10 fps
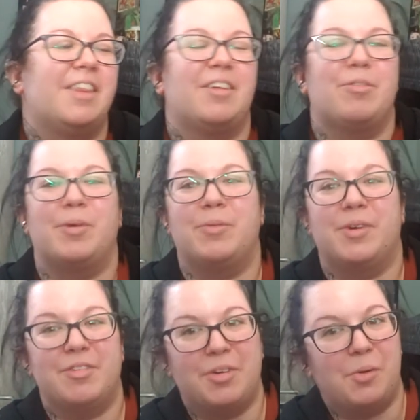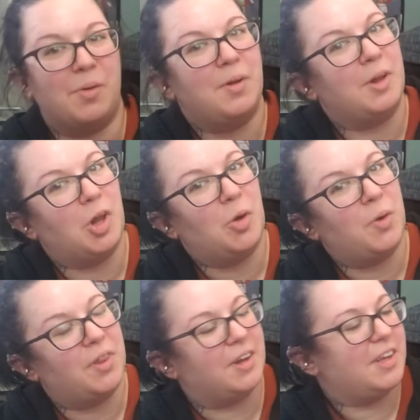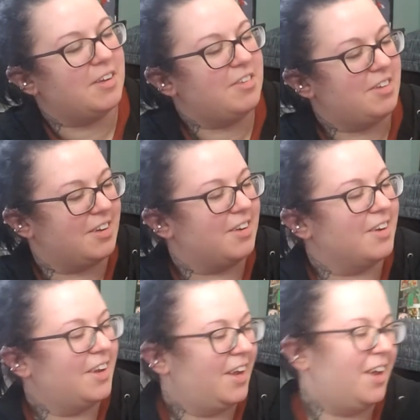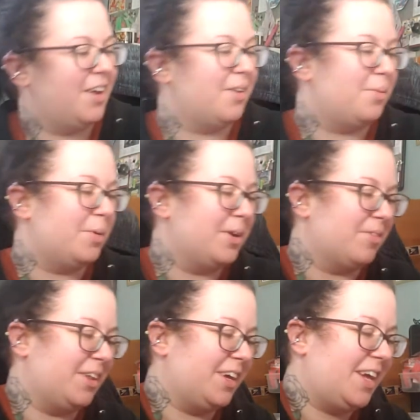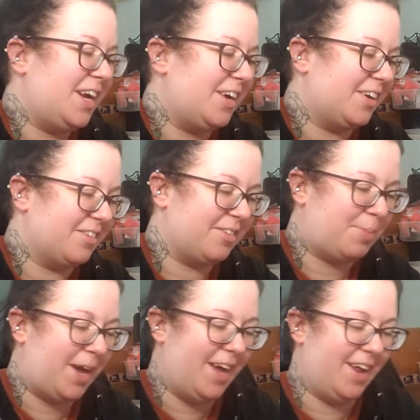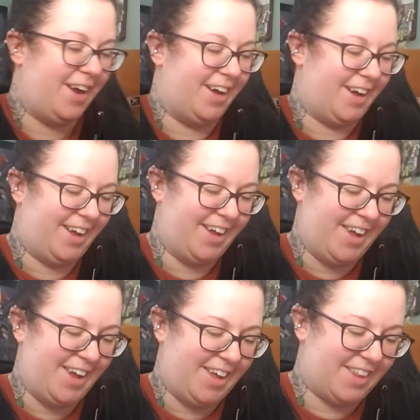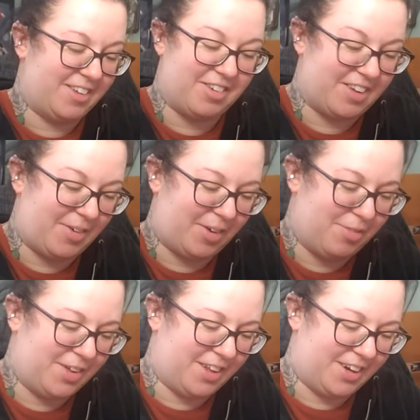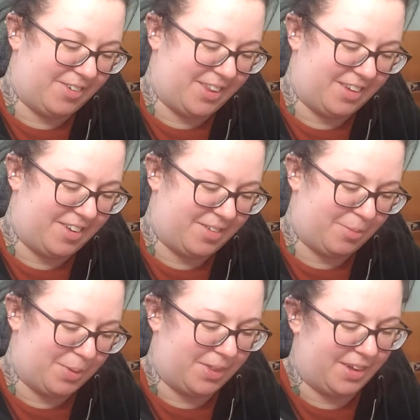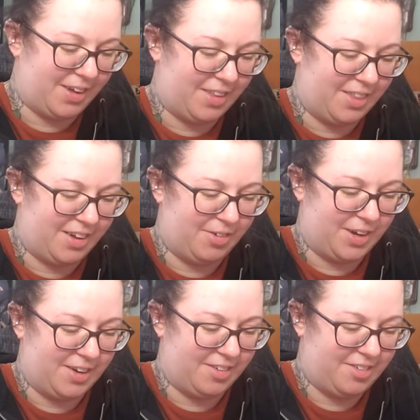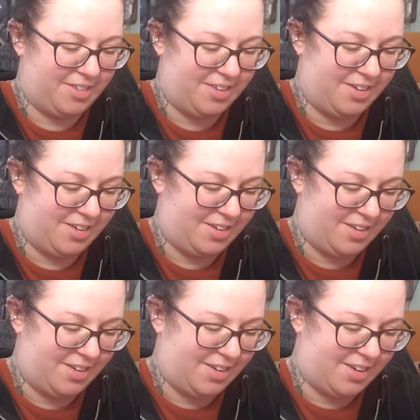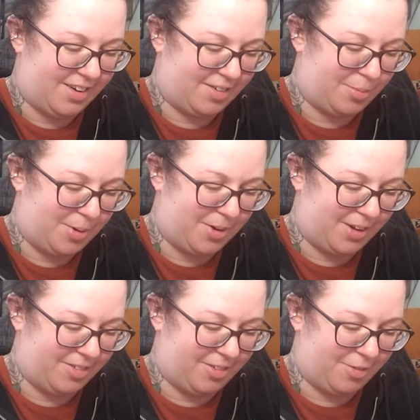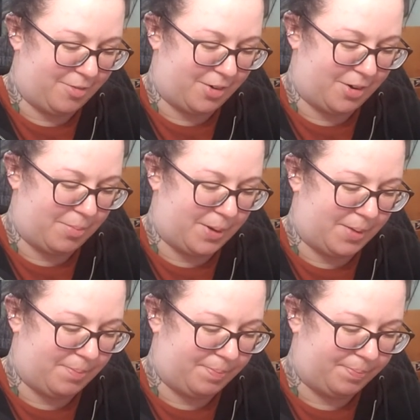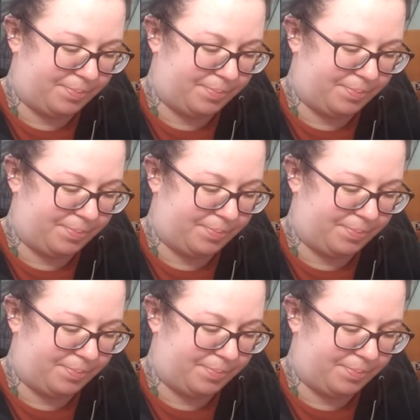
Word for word: that's why we're so low on the list and nobody really cares. But that's just how I feel anyway. This hasn't been the greatest experience so far, but